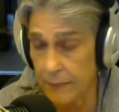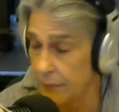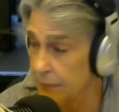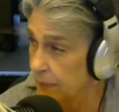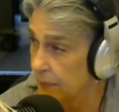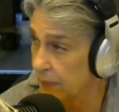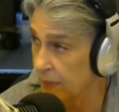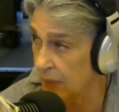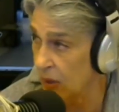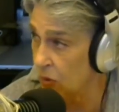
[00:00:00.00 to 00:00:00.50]

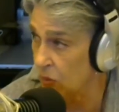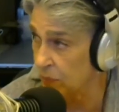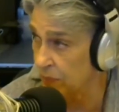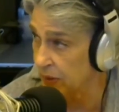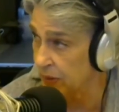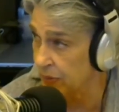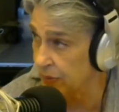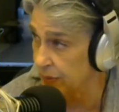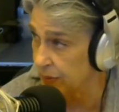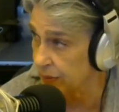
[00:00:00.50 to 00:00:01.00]
I hope
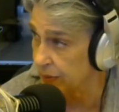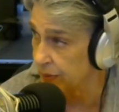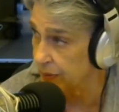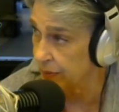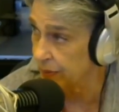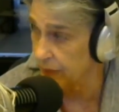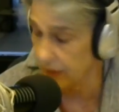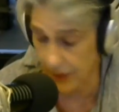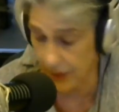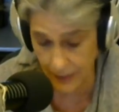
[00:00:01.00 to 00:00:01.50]
he's
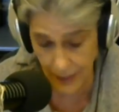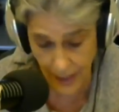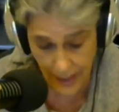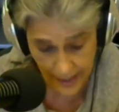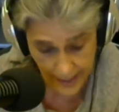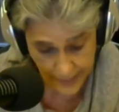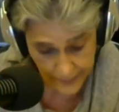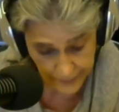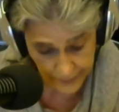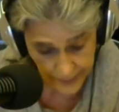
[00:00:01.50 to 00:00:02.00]

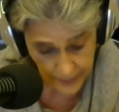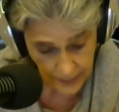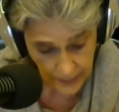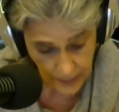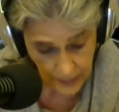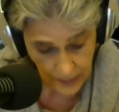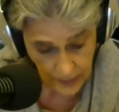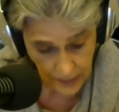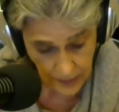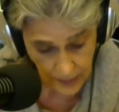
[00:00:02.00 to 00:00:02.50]
alive.
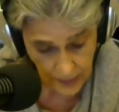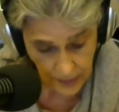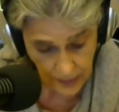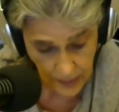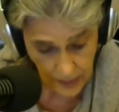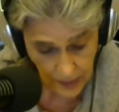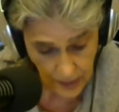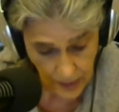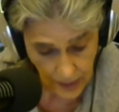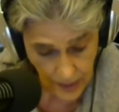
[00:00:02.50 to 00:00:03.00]

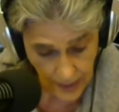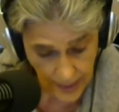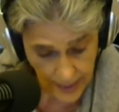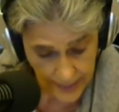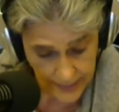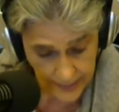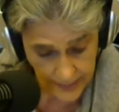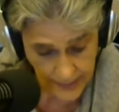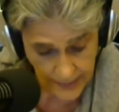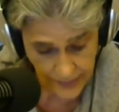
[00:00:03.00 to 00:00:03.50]

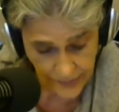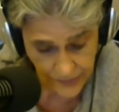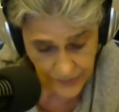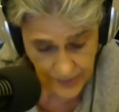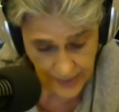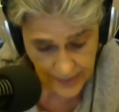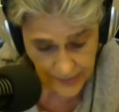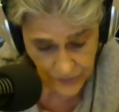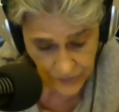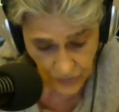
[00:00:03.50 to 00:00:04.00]
And he
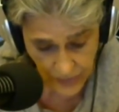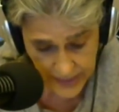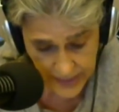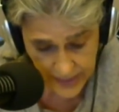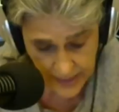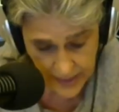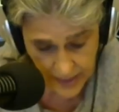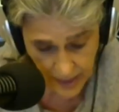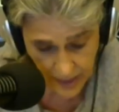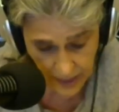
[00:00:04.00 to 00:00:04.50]
says,
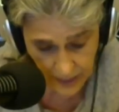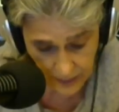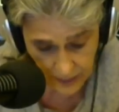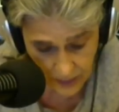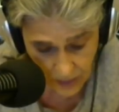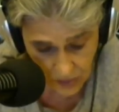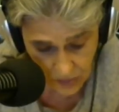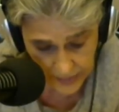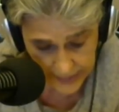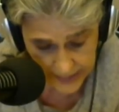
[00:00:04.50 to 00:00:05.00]
we are
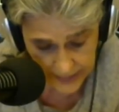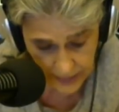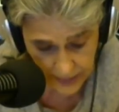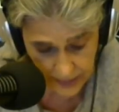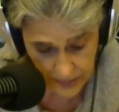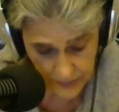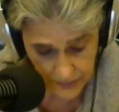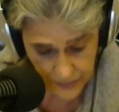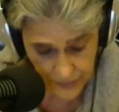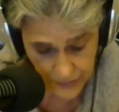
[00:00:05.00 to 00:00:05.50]
going
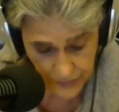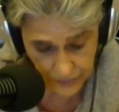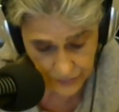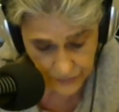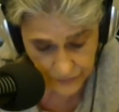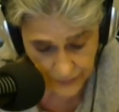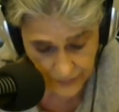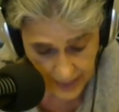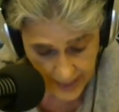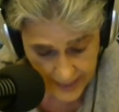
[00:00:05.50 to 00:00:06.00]
to
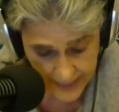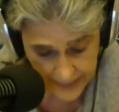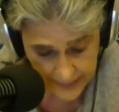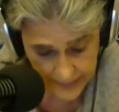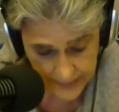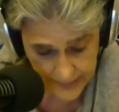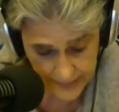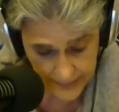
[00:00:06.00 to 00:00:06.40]
fight.